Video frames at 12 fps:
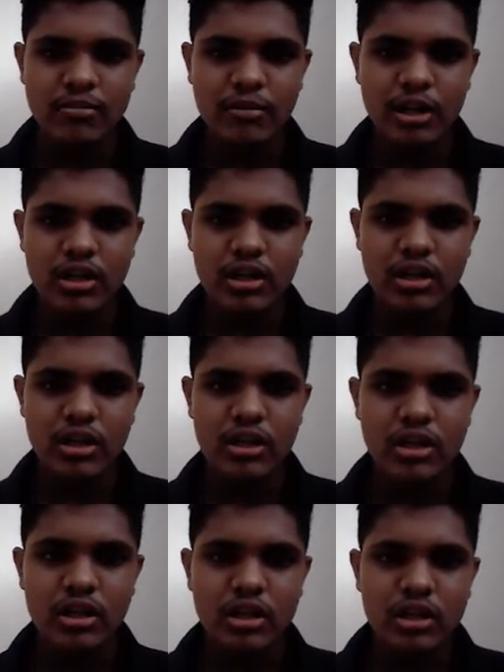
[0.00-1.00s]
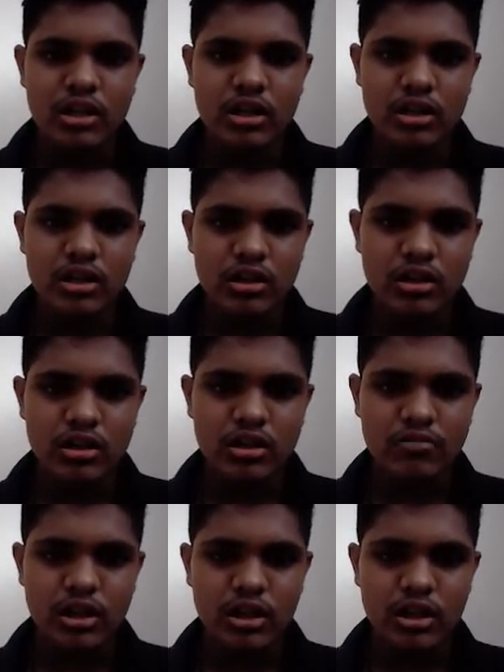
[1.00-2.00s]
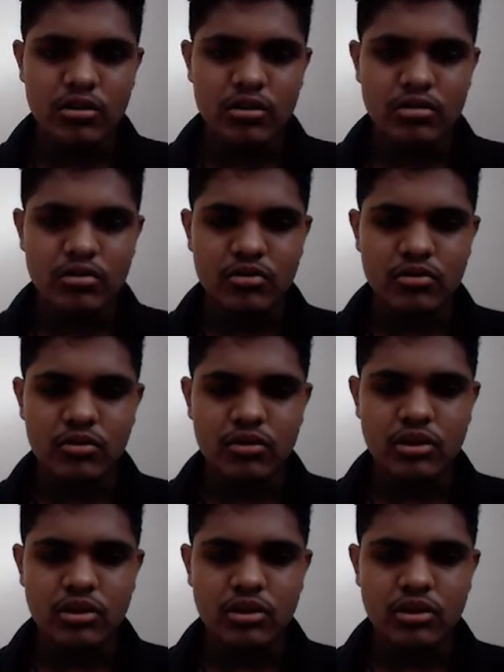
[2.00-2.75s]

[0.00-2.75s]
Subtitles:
and the sources,